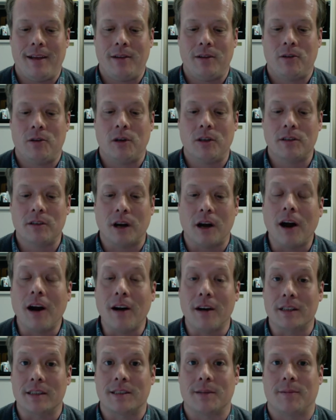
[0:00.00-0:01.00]
took to
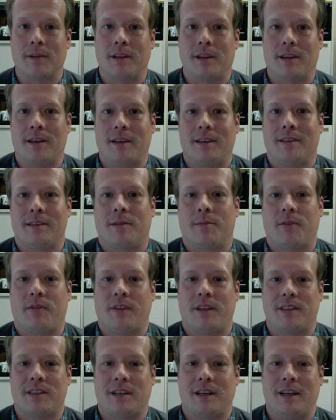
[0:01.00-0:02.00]
heart some of the things that
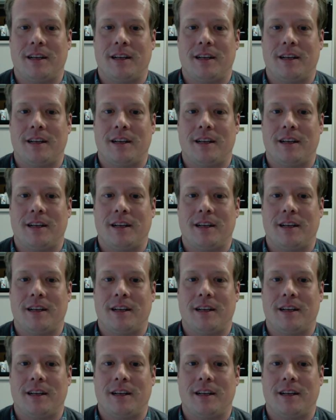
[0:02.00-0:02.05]
Professor